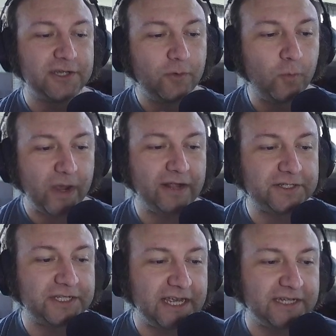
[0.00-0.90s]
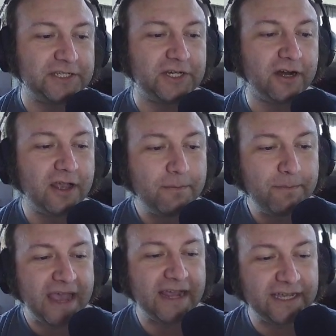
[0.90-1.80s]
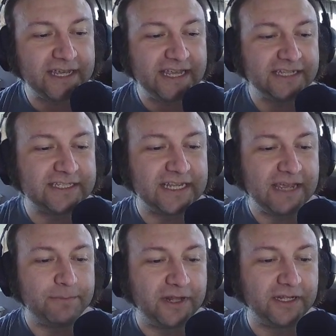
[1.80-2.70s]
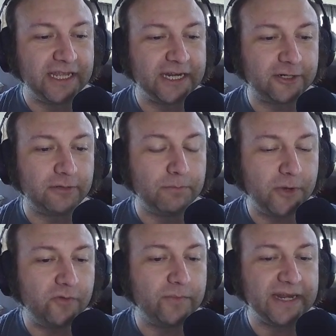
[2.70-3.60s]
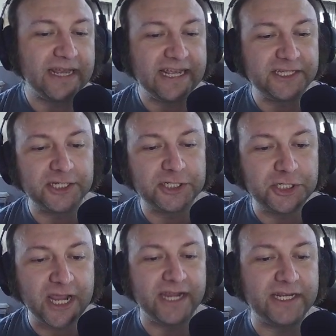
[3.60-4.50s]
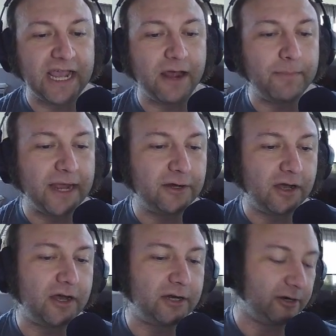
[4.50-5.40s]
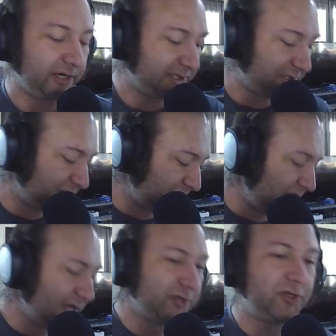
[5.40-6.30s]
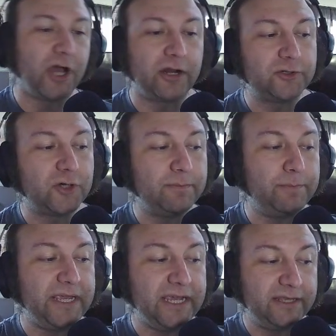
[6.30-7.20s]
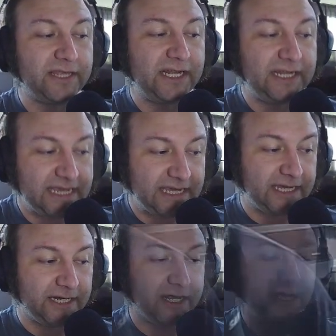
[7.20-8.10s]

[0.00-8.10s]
Well said, sir. MAGA isn't a political movement. It's a shakedown by con artists. Donald Trump being the lead